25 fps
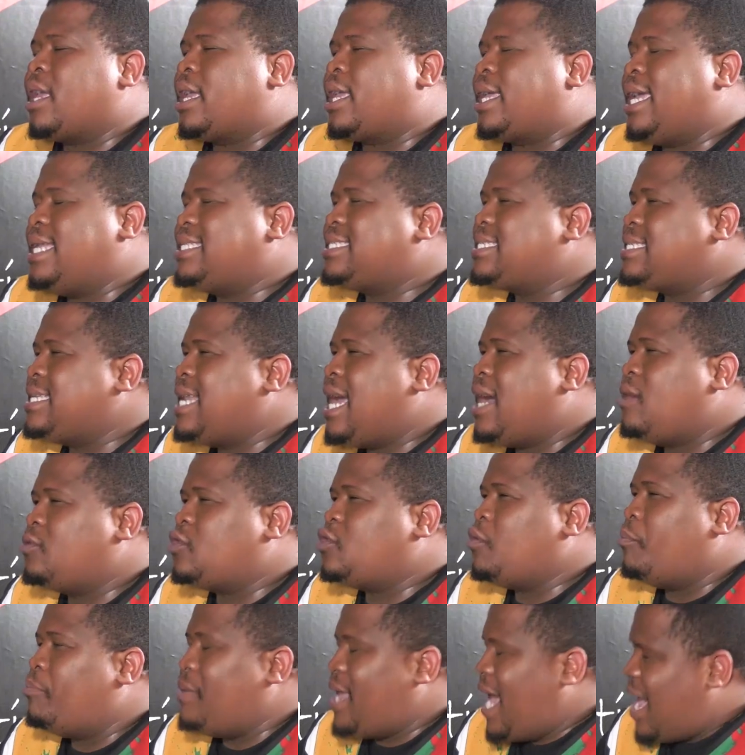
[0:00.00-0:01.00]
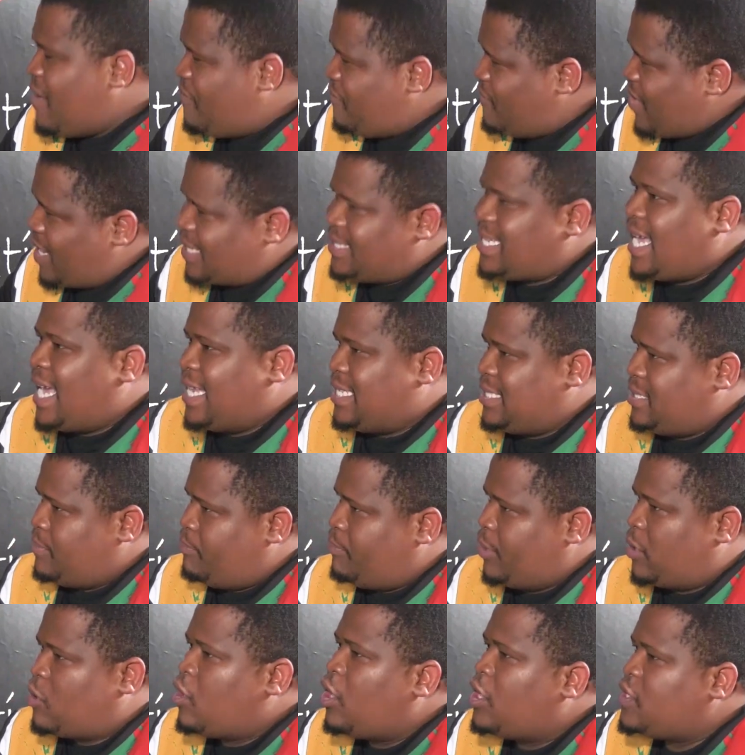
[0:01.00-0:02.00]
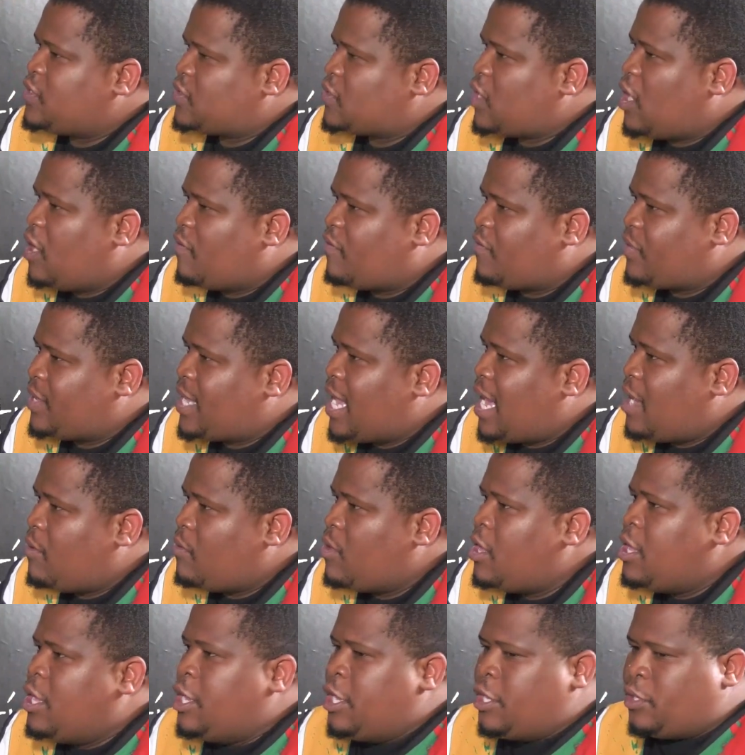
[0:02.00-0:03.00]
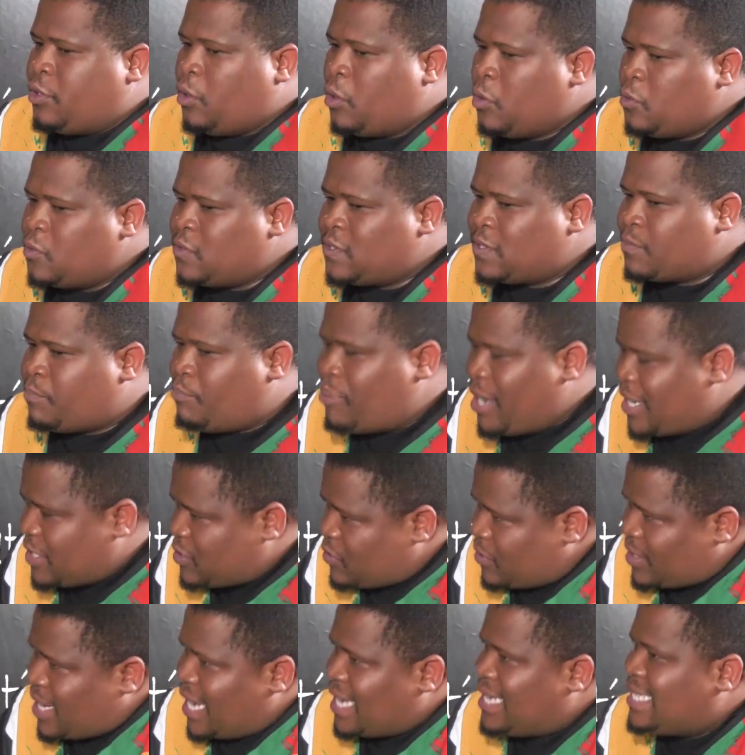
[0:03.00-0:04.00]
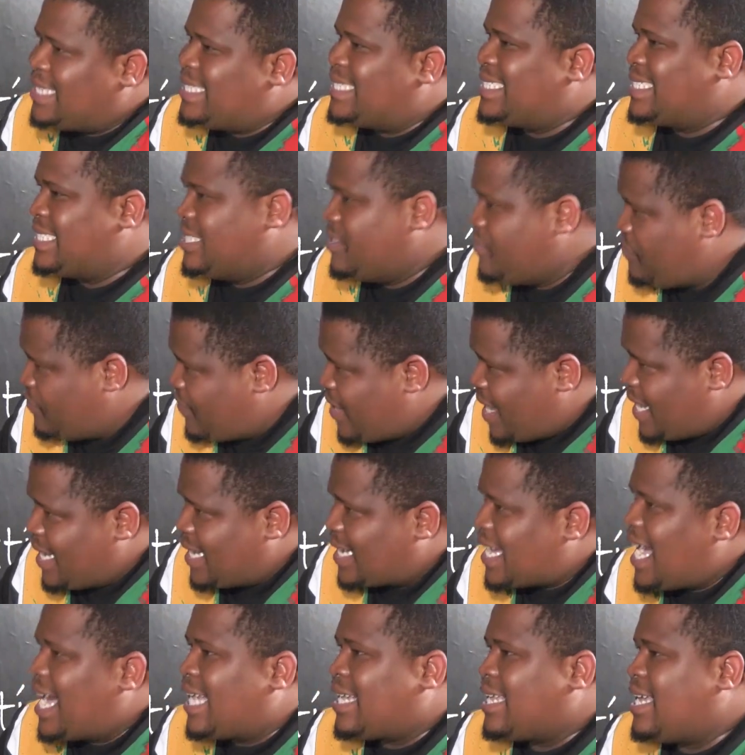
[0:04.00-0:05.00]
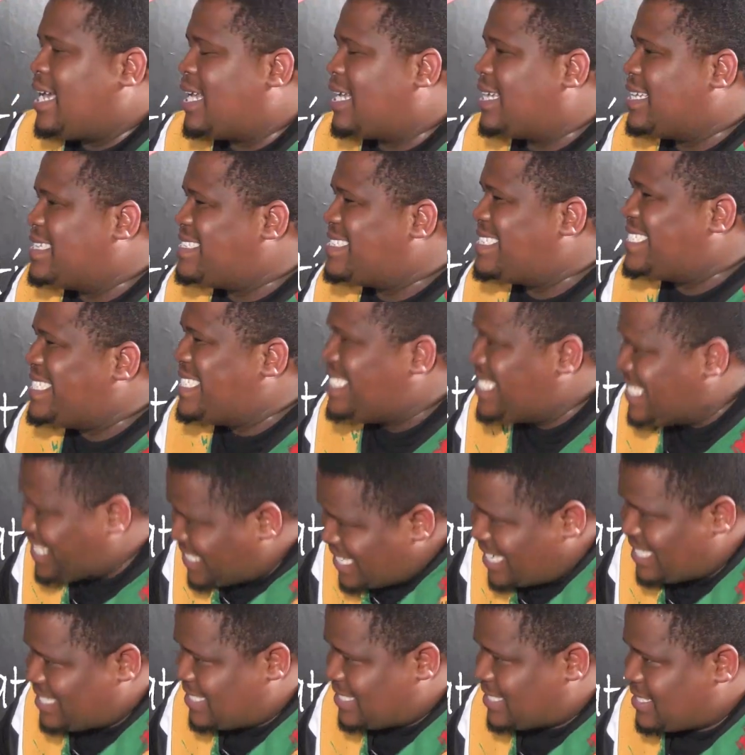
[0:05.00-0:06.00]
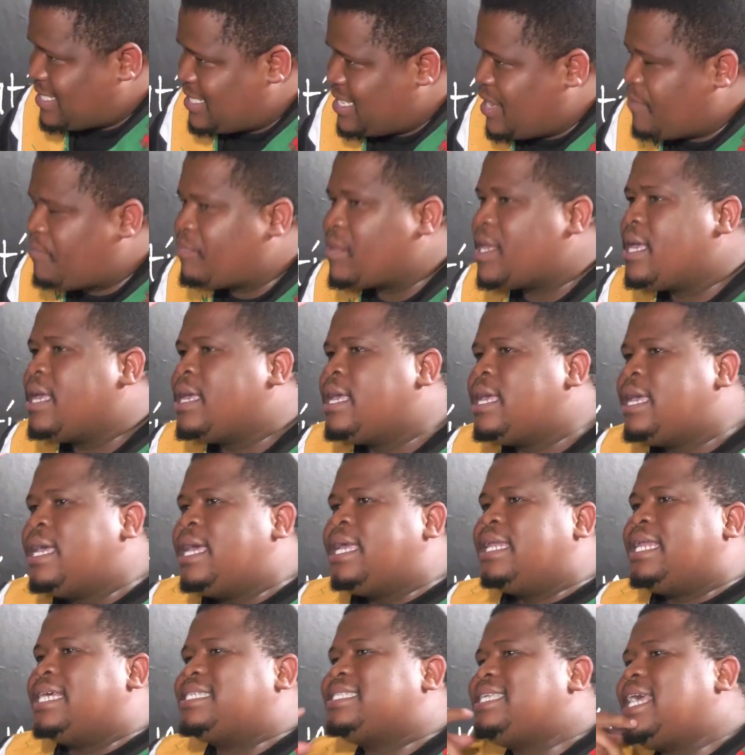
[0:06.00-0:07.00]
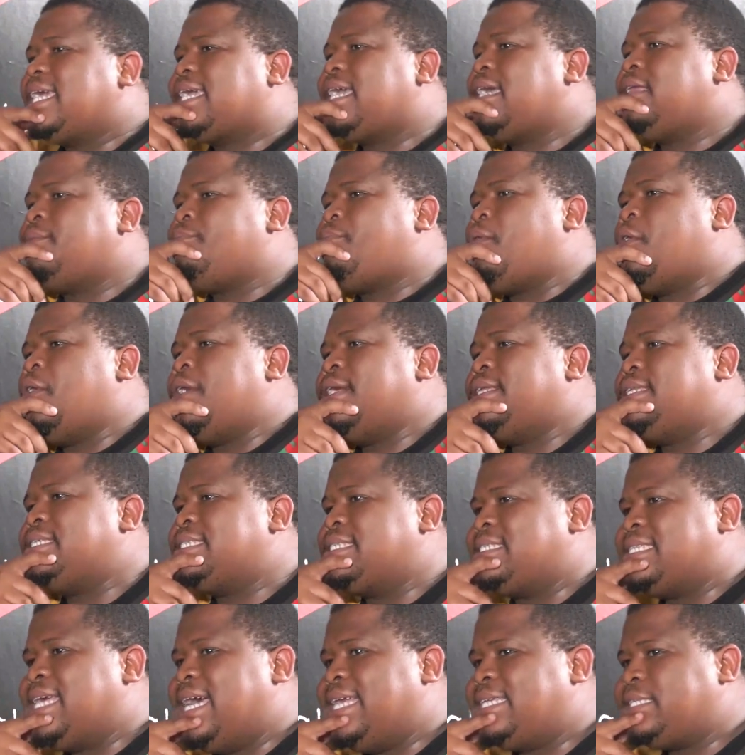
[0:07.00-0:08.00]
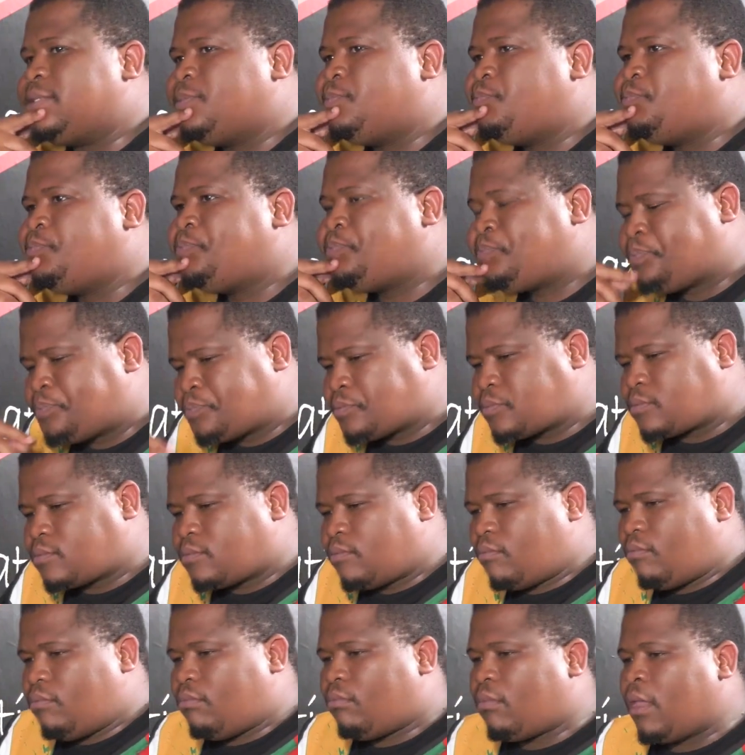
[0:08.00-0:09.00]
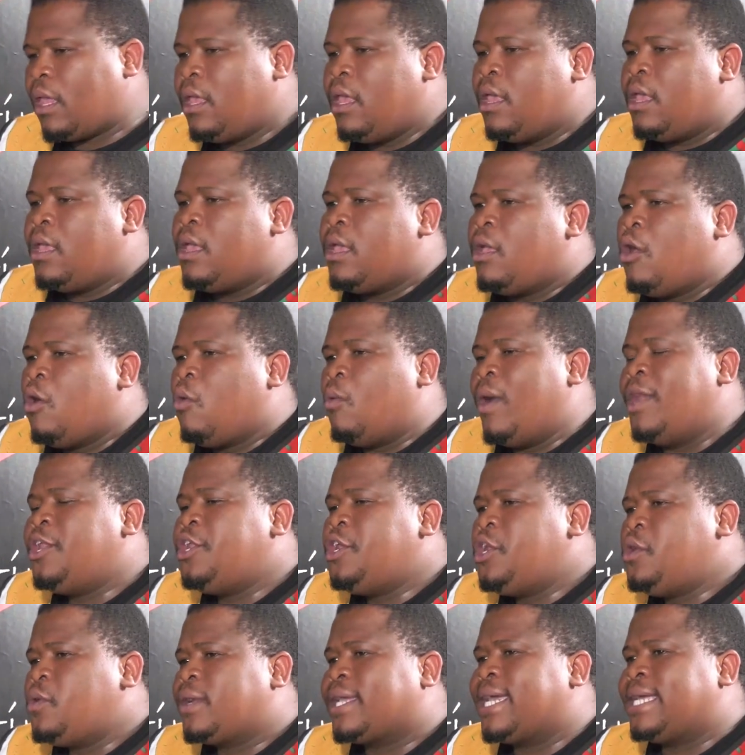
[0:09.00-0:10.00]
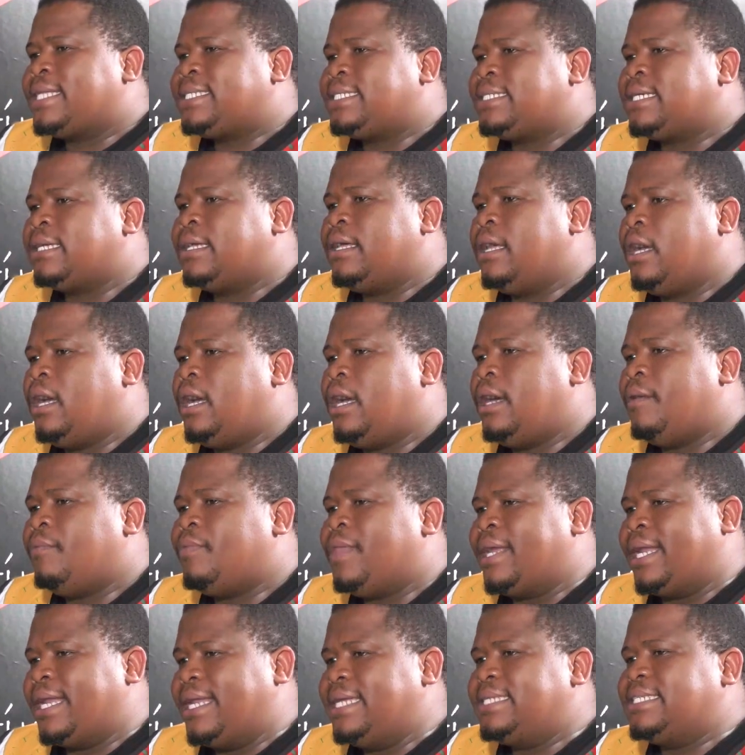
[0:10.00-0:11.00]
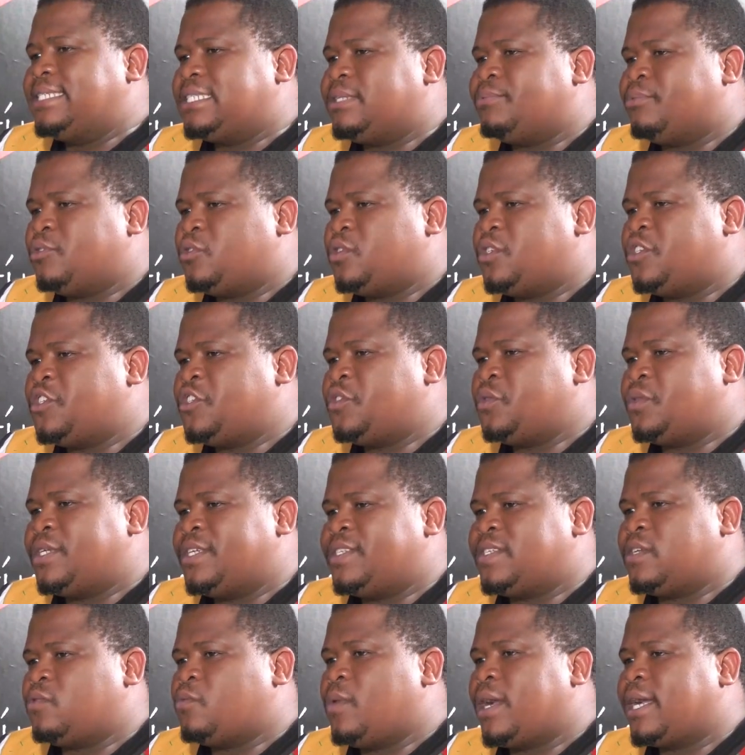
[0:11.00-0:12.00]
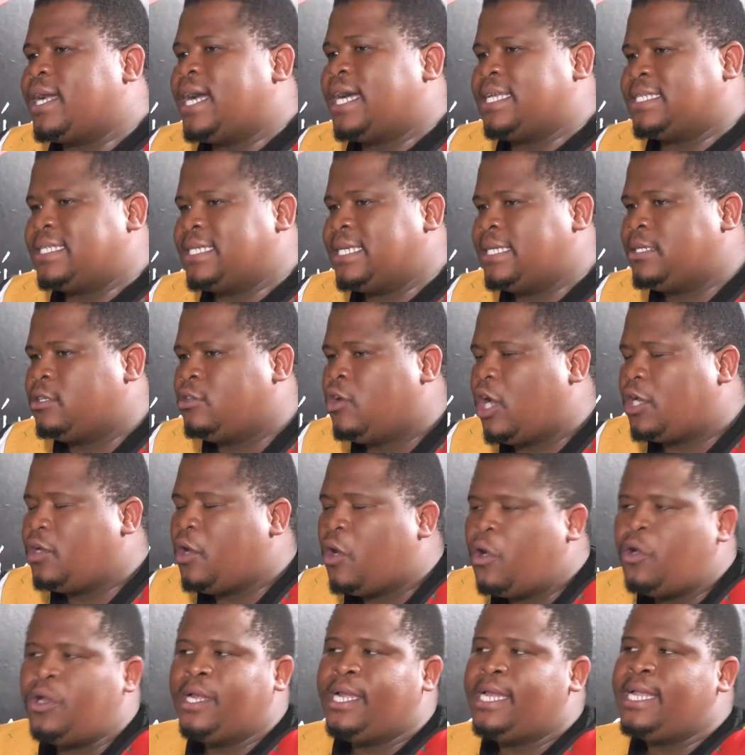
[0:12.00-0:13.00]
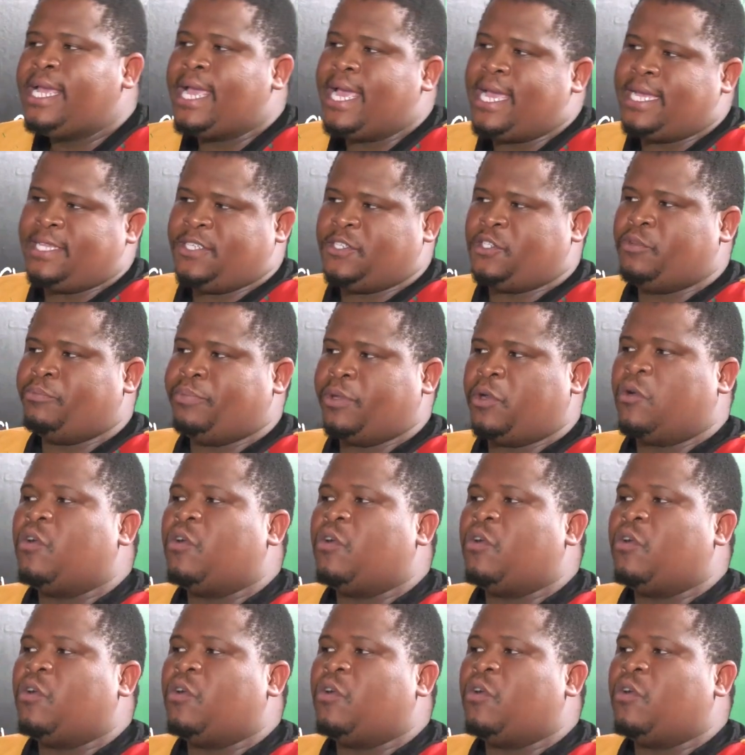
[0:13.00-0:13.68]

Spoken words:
gets now to be affected because of now those personal driven careerist interests. The second point is that when you look at the relationship between students and workers, it not only has to be